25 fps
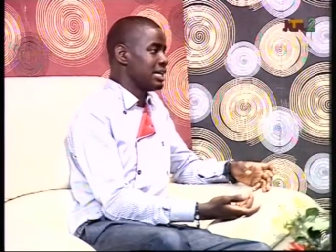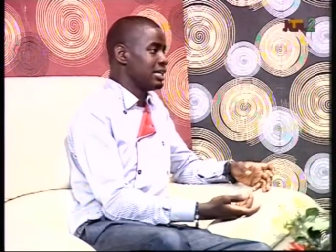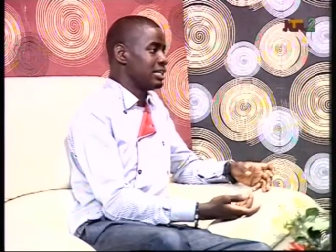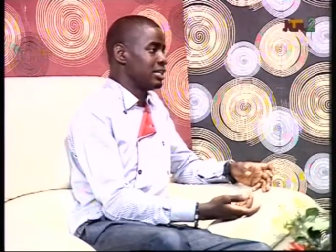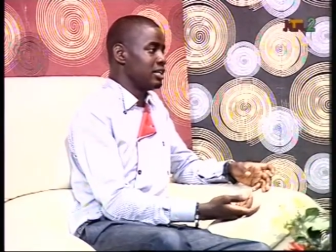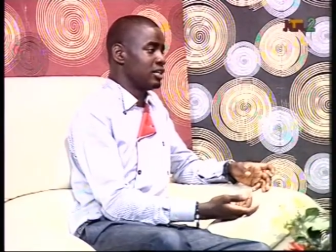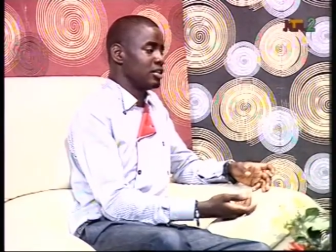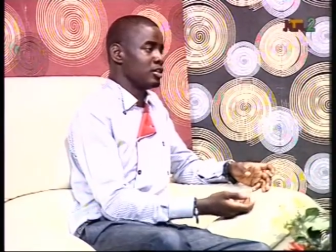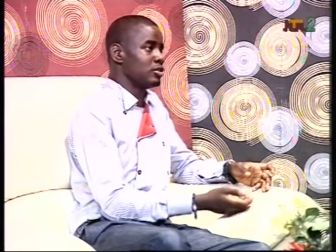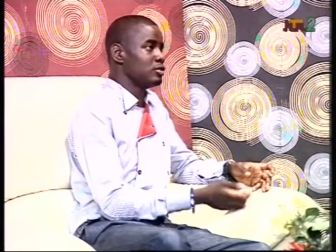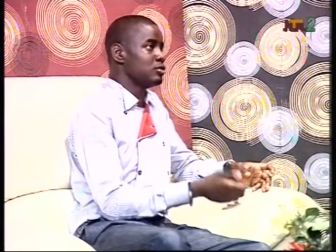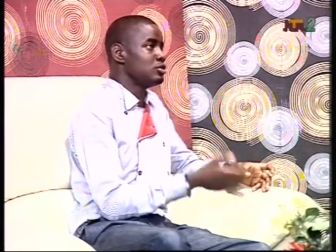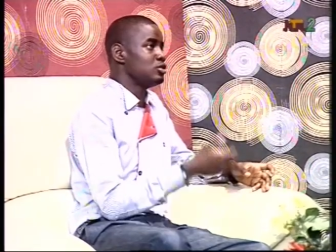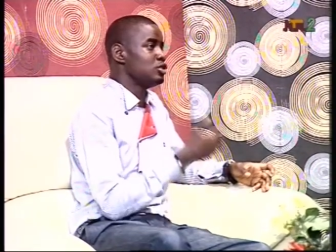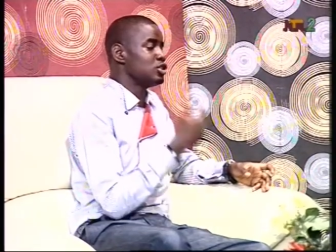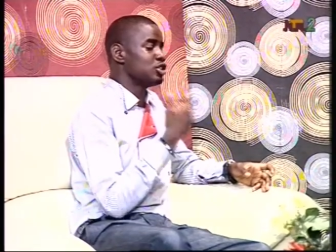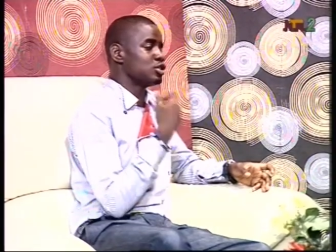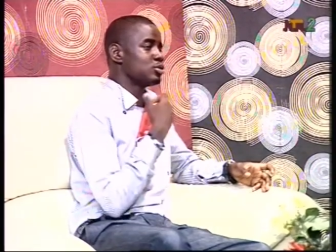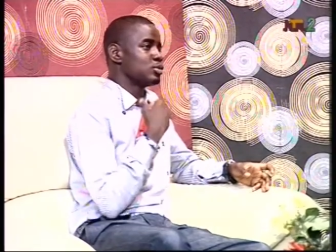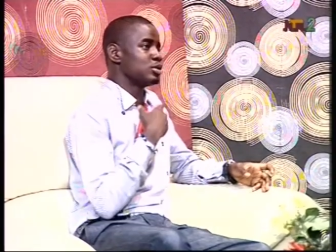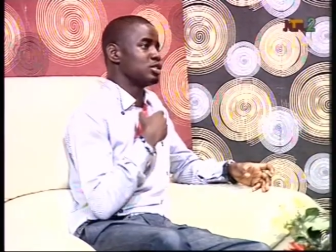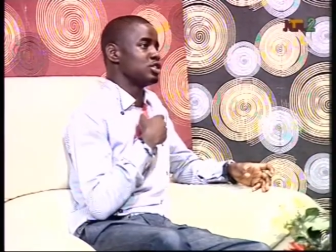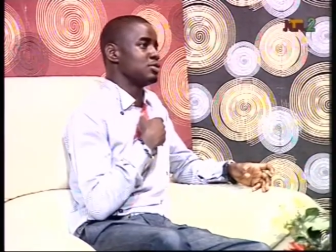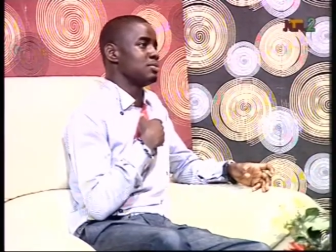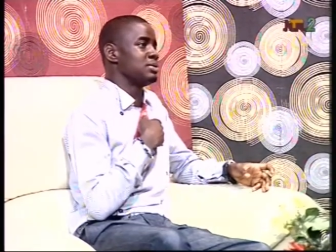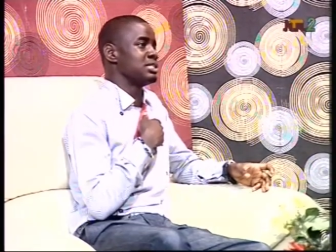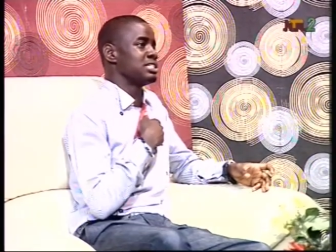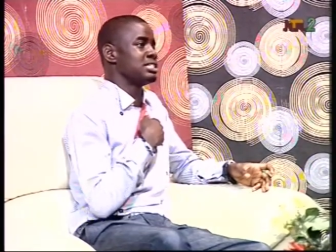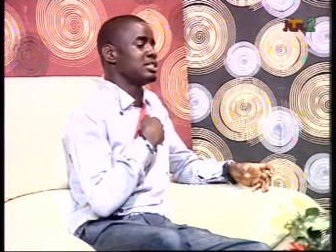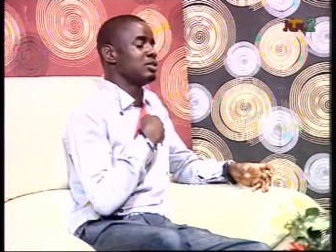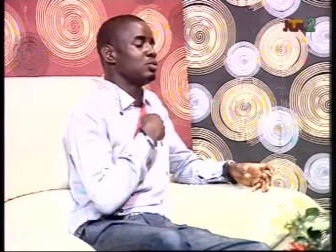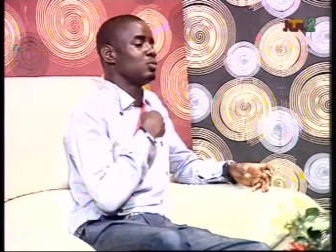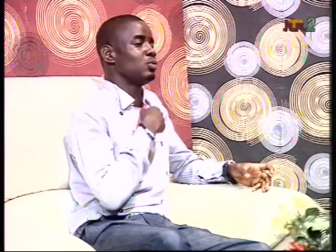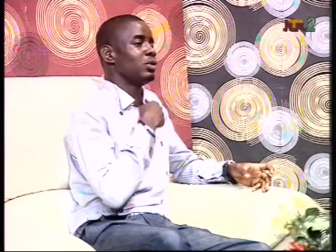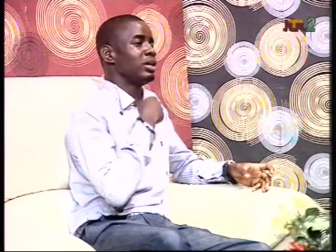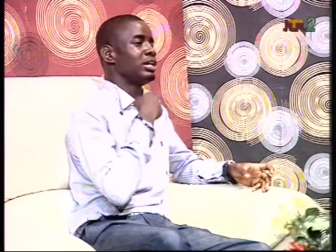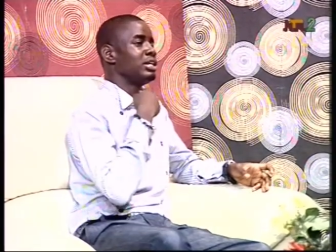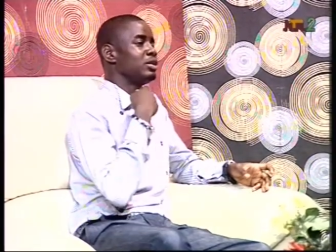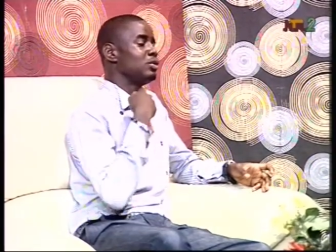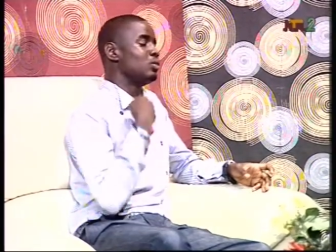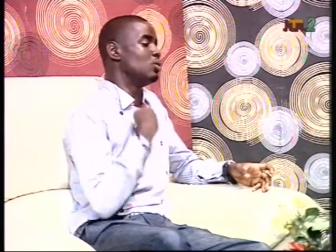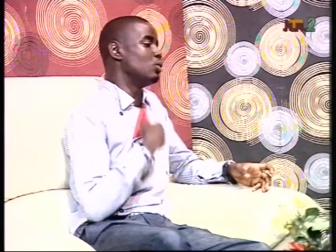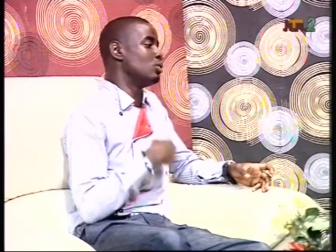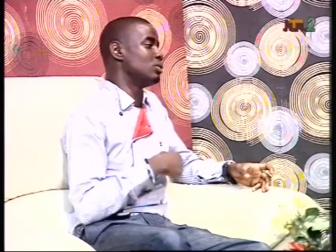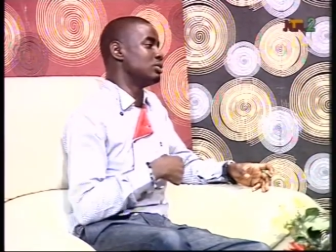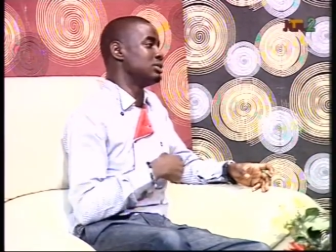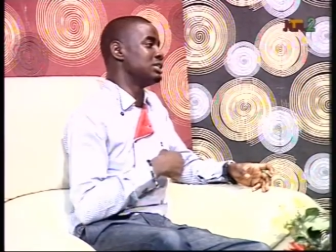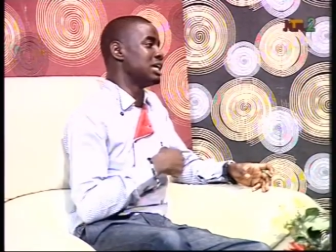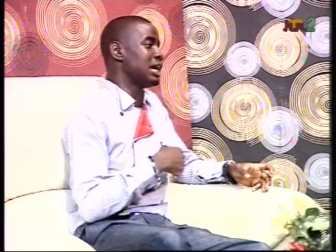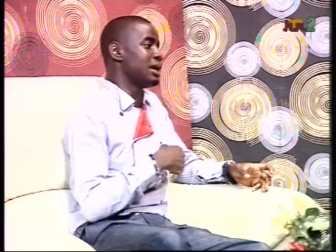They don't just want to be seen wearing
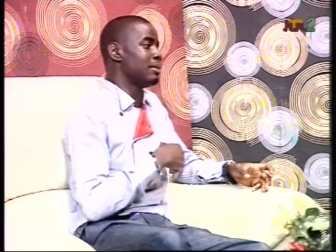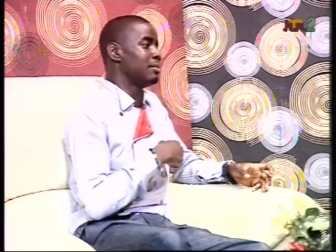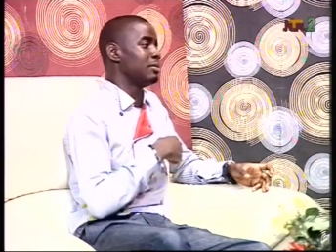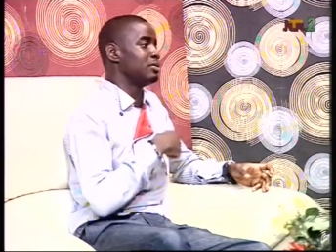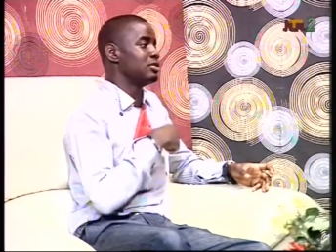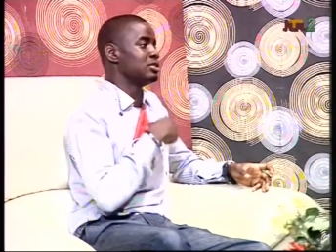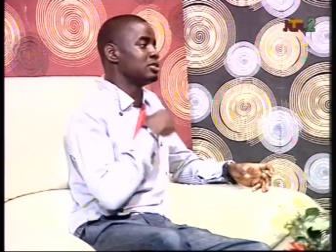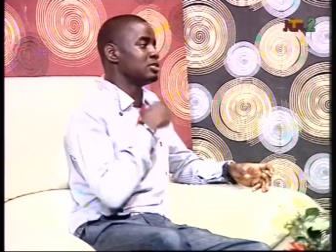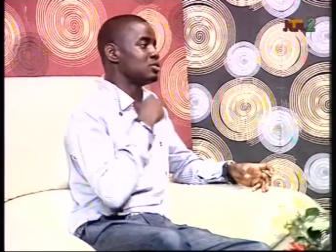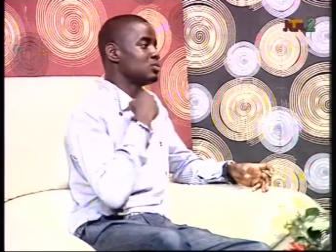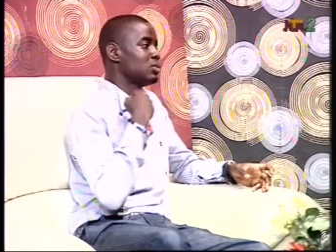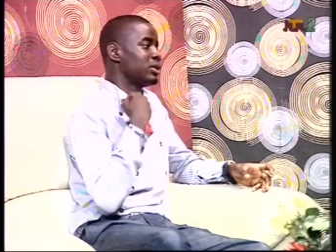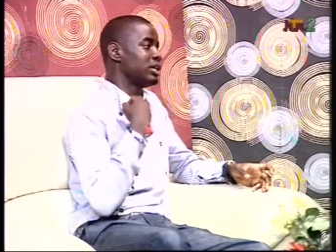gold diamonds.